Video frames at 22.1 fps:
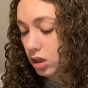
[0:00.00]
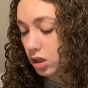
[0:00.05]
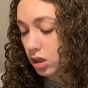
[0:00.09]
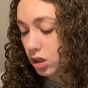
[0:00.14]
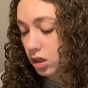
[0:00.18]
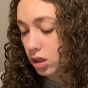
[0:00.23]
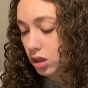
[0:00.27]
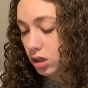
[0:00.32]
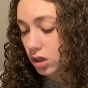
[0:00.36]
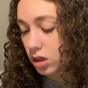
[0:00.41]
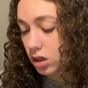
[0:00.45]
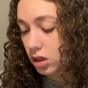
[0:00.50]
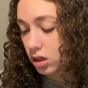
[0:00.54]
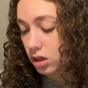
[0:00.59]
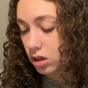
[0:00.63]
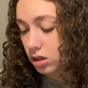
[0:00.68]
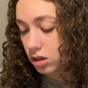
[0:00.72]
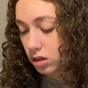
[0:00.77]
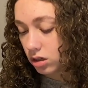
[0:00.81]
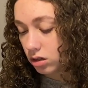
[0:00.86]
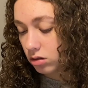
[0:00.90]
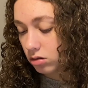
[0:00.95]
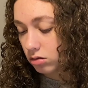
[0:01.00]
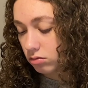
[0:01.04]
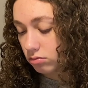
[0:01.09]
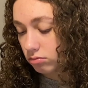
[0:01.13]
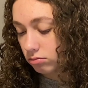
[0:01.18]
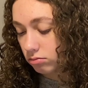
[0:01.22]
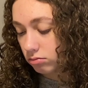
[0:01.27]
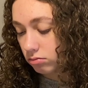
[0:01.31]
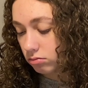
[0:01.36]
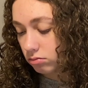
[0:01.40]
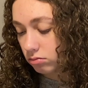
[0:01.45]

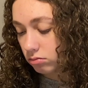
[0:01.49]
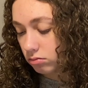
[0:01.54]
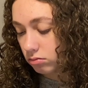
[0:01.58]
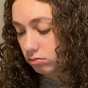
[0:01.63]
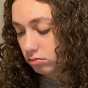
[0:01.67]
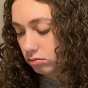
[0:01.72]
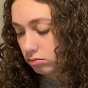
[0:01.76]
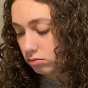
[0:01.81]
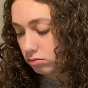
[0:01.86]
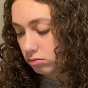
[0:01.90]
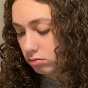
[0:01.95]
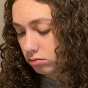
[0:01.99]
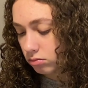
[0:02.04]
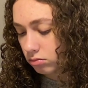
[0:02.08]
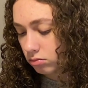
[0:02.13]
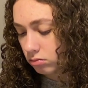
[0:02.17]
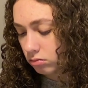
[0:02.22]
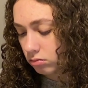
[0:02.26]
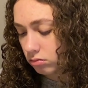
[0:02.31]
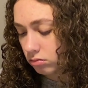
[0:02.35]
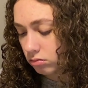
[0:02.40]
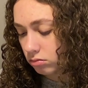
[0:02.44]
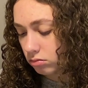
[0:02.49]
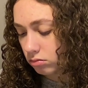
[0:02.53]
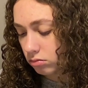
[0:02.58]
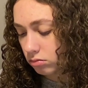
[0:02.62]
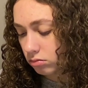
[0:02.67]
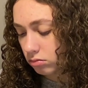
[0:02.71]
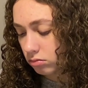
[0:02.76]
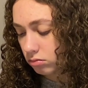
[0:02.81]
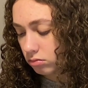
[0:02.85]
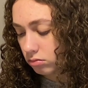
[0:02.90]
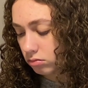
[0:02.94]

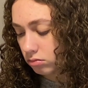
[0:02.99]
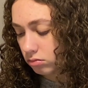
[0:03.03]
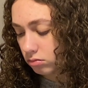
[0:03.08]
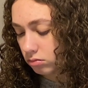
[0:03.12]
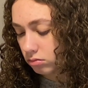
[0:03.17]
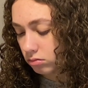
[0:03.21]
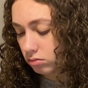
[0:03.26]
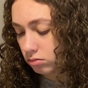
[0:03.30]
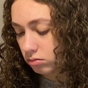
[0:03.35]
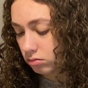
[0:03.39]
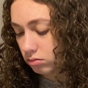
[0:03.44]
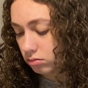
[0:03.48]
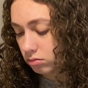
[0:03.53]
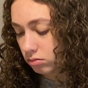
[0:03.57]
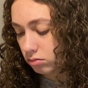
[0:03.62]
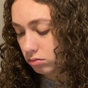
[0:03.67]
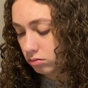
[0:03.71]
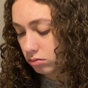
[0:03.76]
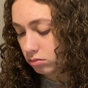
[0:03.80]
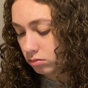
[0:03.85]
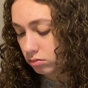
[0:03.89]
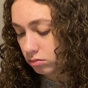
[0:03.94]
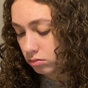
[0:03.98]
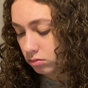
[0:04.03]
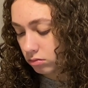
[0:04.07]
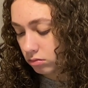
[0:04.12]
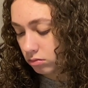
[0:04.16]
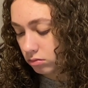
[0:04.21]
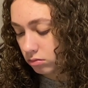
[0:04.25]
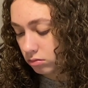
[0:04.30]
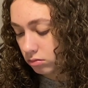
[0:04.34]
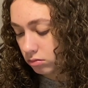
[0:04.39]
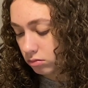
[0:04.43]

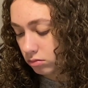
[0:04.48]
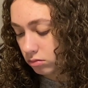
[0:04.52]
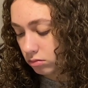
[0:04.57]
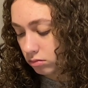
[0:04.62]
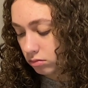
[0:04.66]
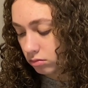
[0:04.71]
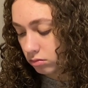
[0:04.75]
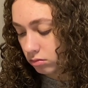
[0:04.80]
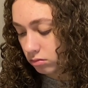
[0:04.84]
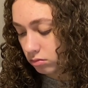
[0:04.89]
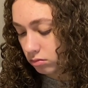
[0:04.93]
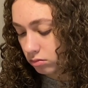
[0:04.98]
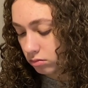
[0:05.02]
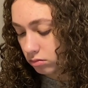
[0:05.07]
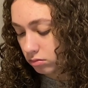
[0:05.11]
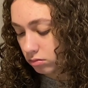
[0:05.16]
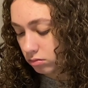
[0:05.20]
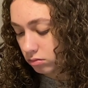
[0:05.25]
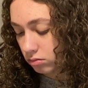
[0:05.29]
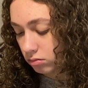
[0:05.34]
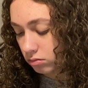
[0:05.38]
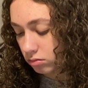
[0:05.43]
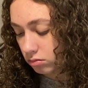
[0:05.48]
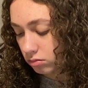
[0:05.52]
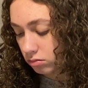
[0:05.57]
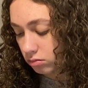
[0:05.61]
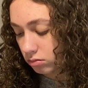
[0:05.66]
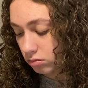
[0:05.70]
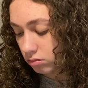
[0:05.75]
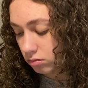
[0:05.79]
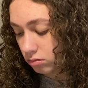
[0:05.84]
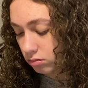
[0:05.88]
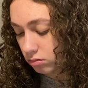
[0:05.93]
No one is speaking in this clip.